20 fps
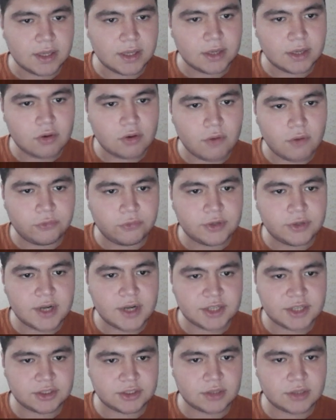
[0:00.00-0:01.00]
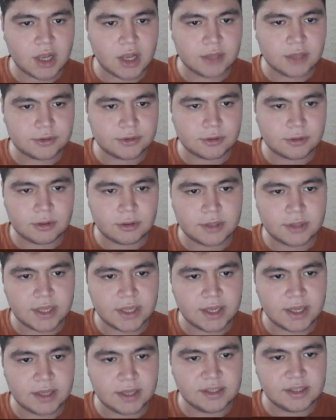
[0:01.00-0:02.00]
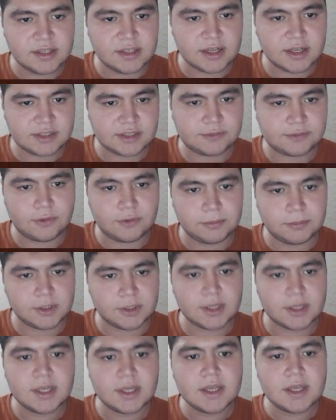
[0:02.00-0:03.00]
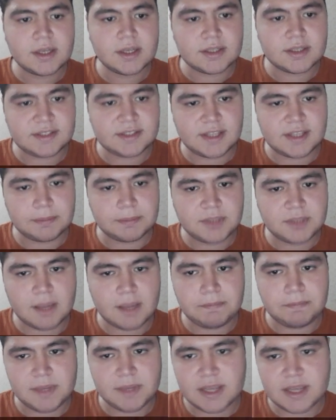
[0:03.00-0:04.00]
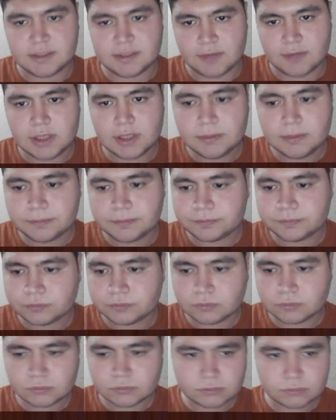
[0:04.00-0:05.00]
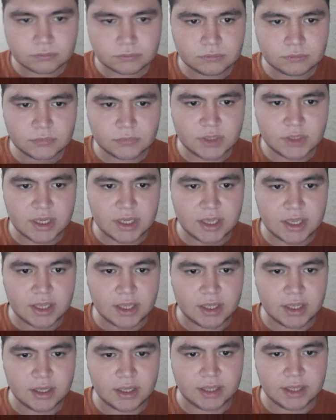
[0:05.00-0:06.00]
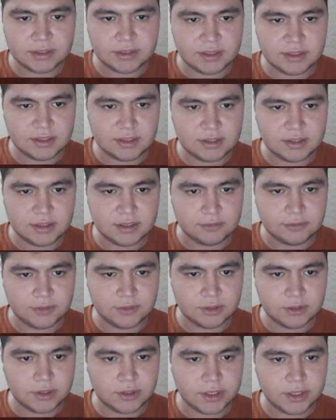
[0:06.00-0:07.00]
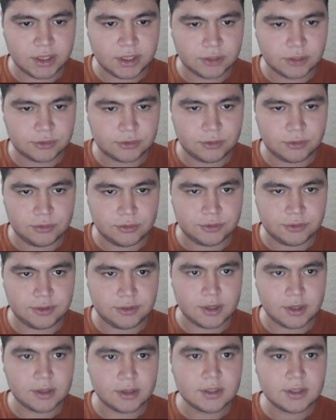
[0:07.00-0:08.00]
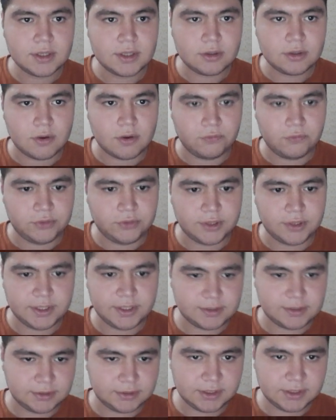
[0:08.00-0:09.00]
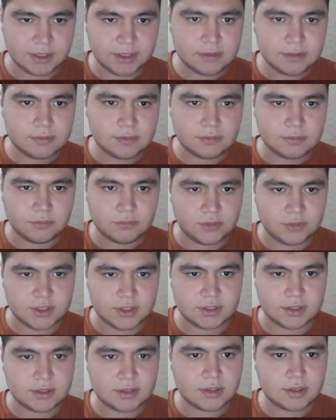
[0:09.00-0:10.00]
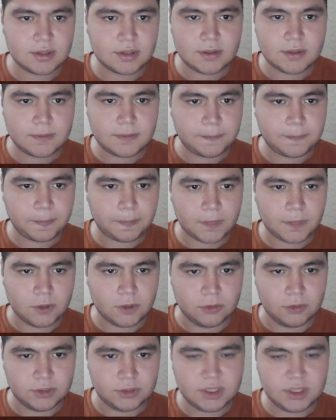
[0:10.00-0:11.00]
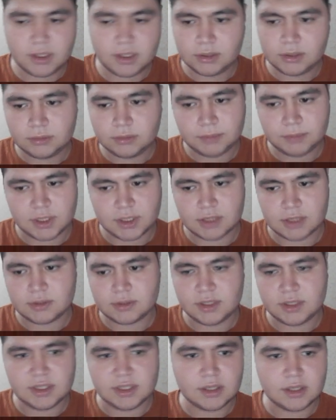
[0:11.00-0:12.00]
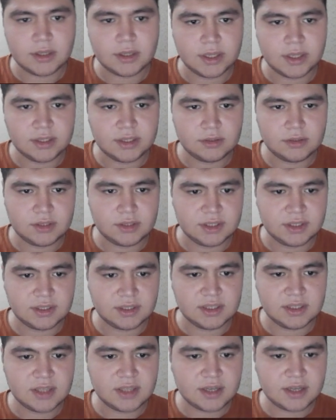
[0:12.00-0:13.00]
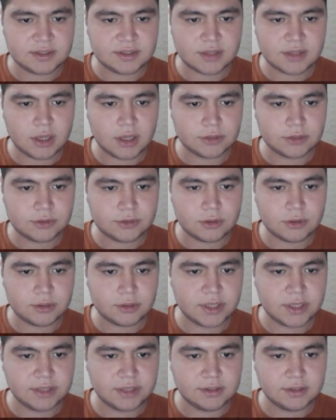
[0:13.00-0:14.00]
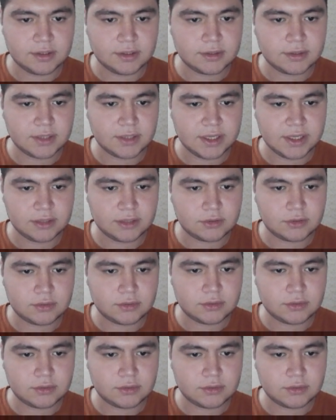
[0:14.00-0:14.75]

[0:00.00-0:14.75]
configuration also inherits from the step 10b as well, and it will also use the configurator D, which is on here, because it inherits also the